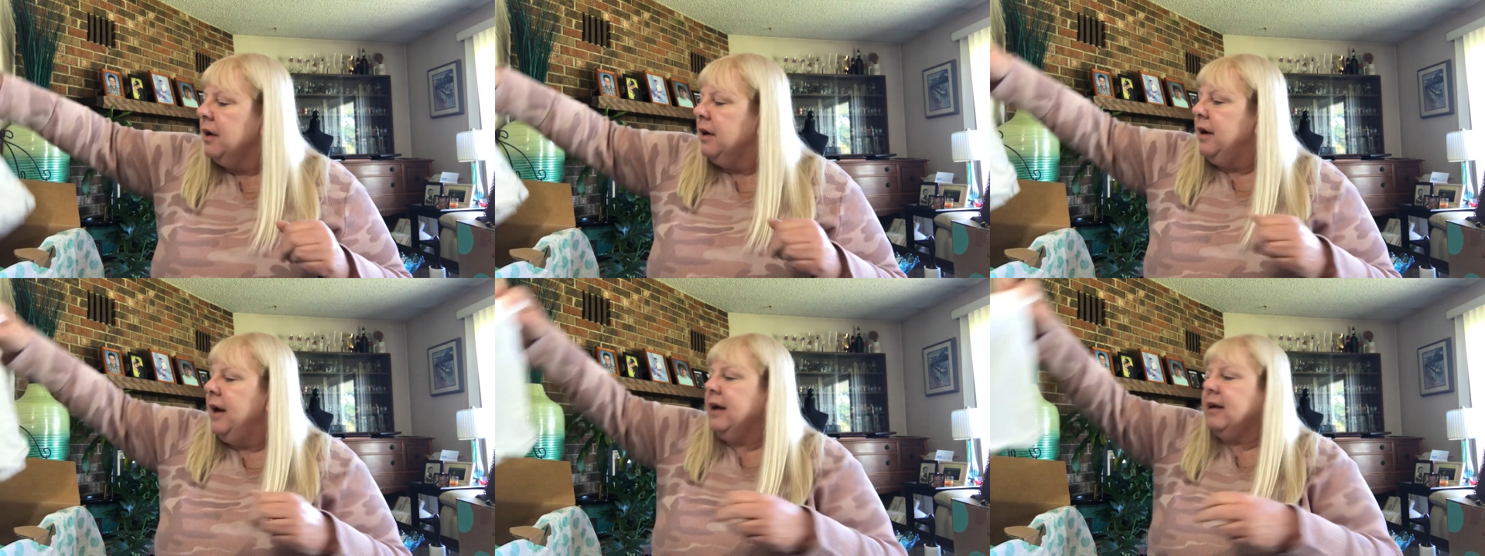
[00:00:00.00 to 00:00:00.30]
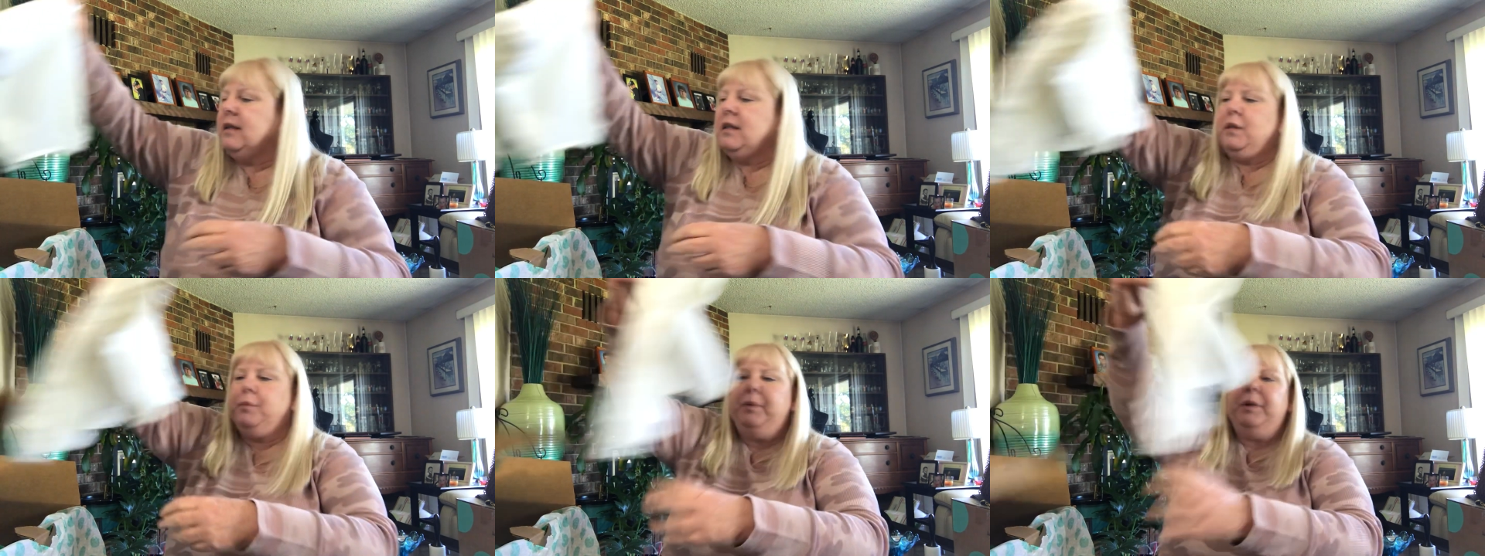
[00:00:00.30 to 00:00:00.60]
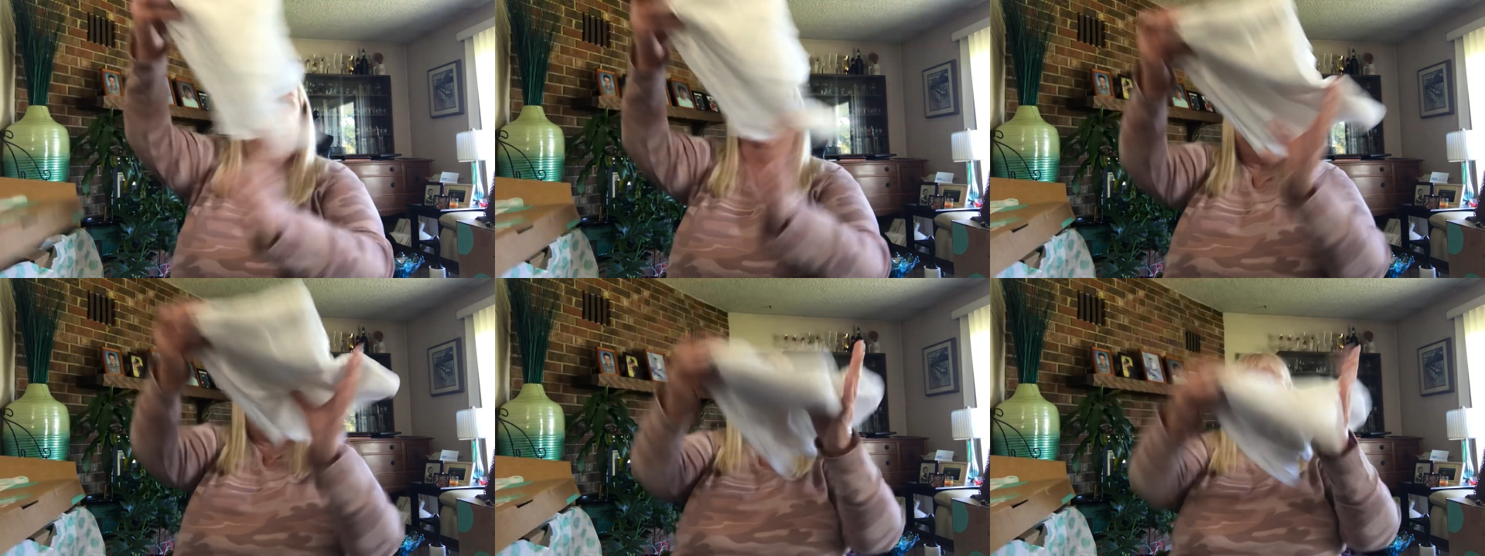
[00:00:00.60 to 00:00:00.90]
Next
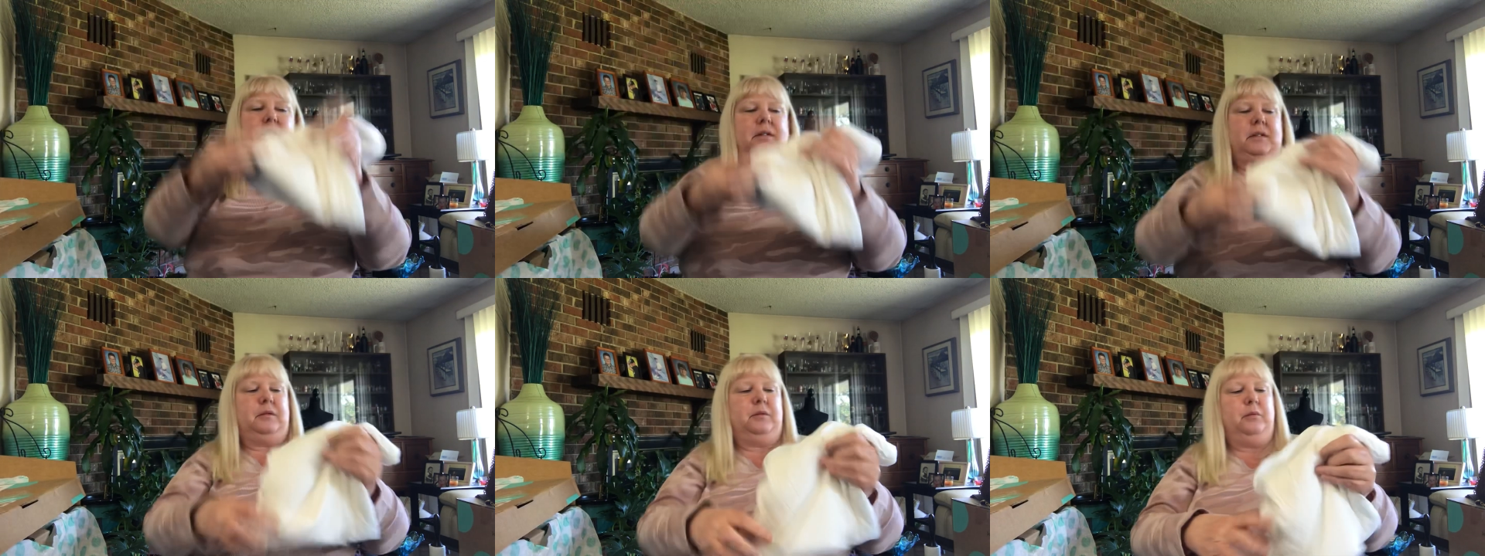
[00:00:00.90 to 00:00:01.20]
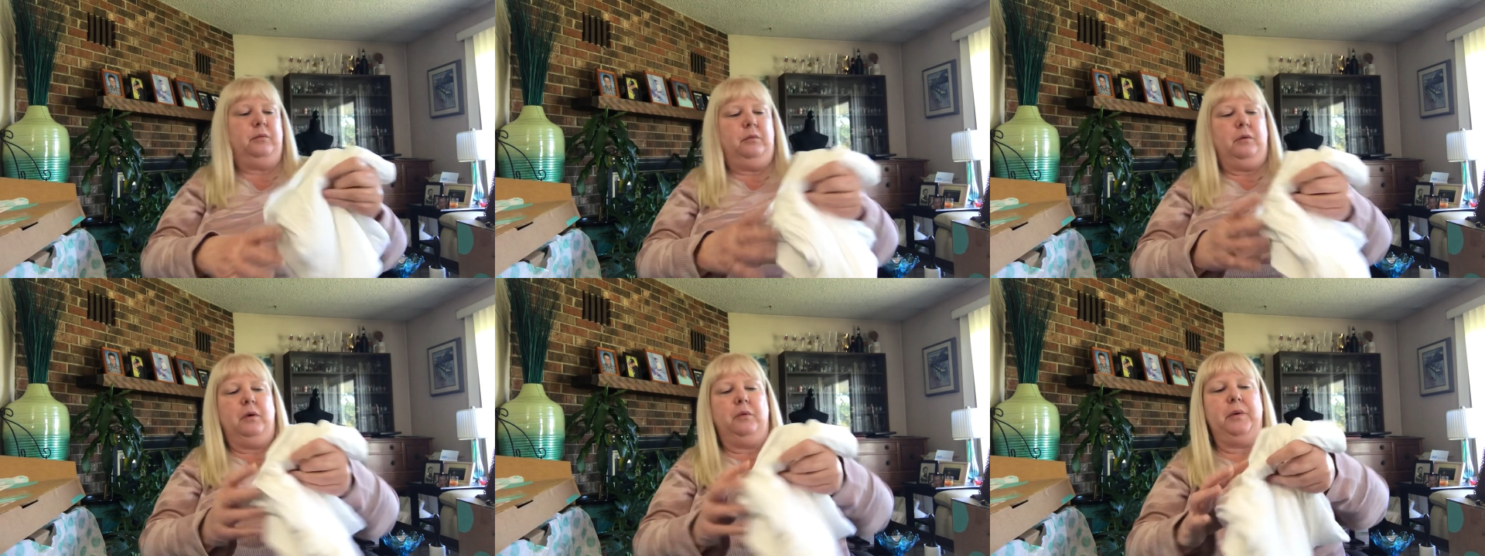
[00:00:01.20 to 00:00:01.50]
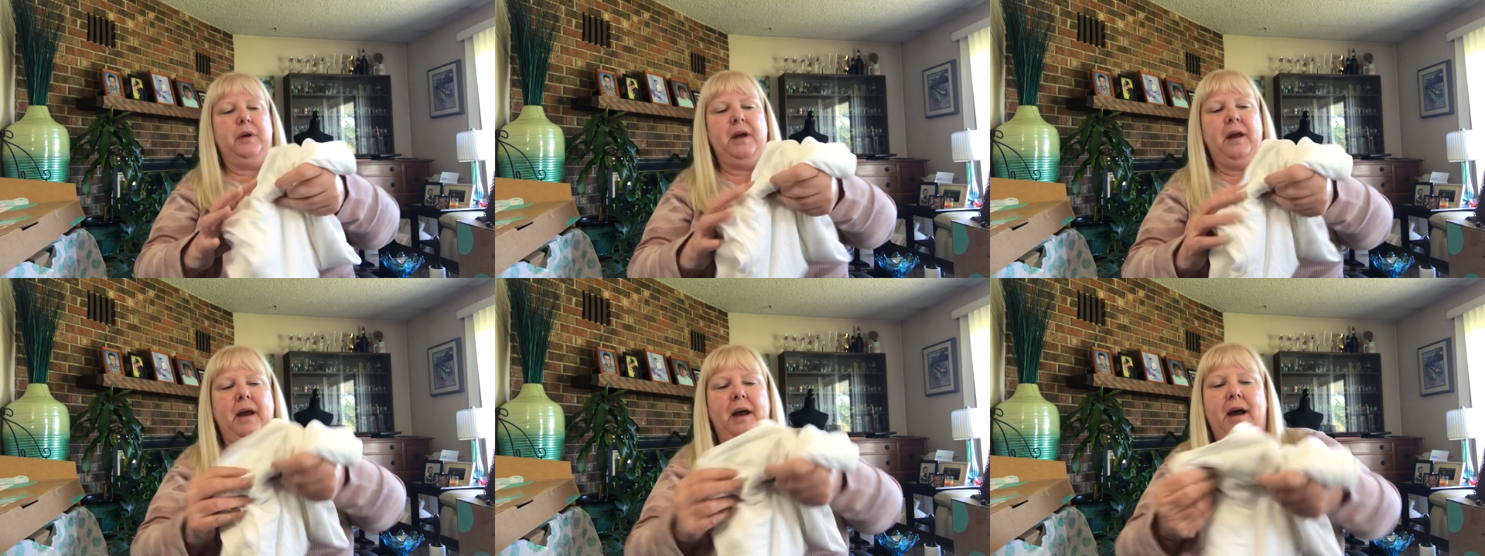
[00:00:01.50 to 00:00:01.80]
piece, what do
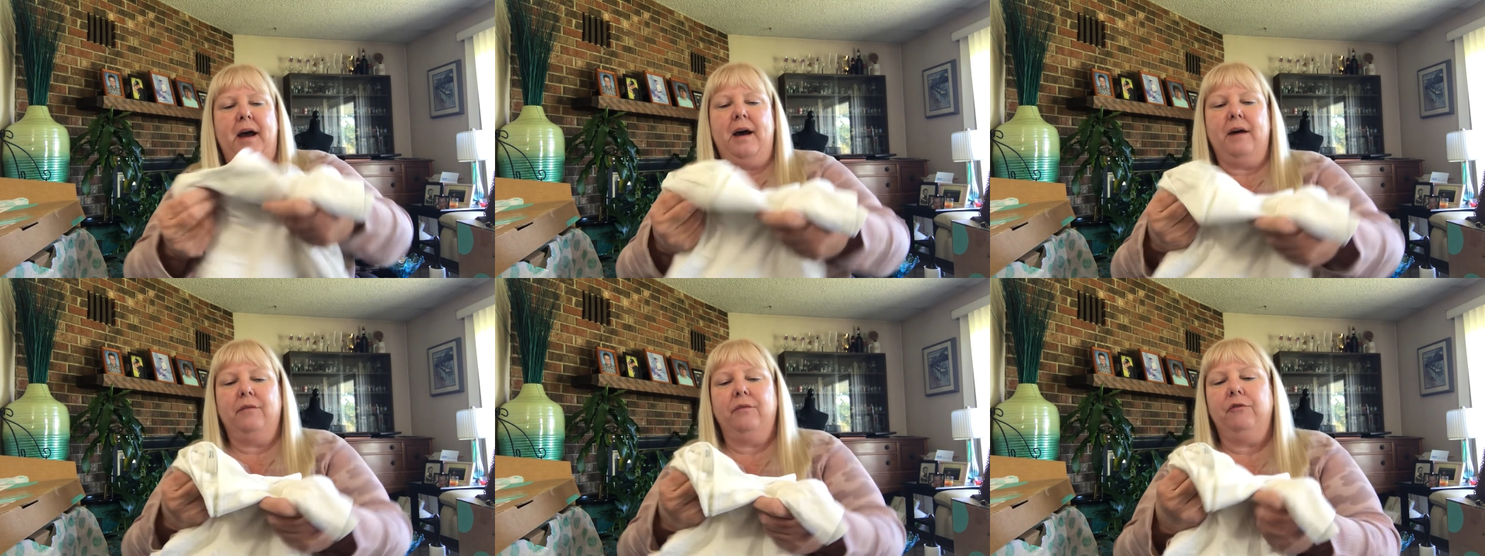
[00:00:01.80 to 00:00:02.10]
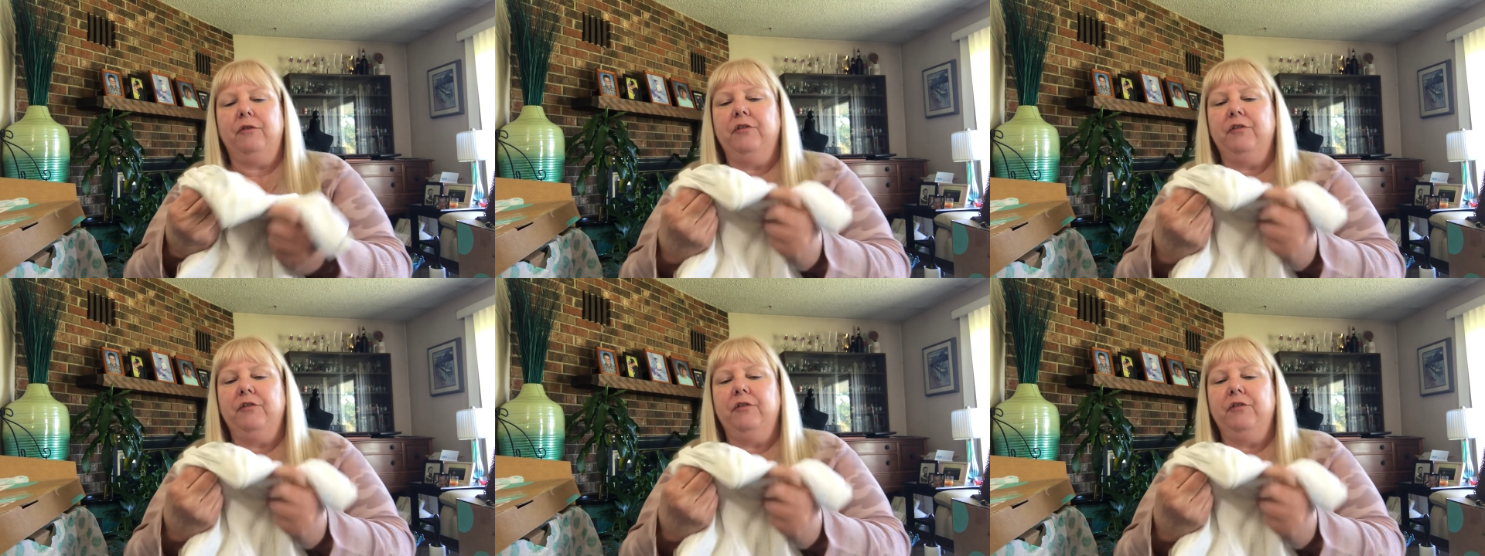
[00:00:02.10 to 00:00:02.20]
we have?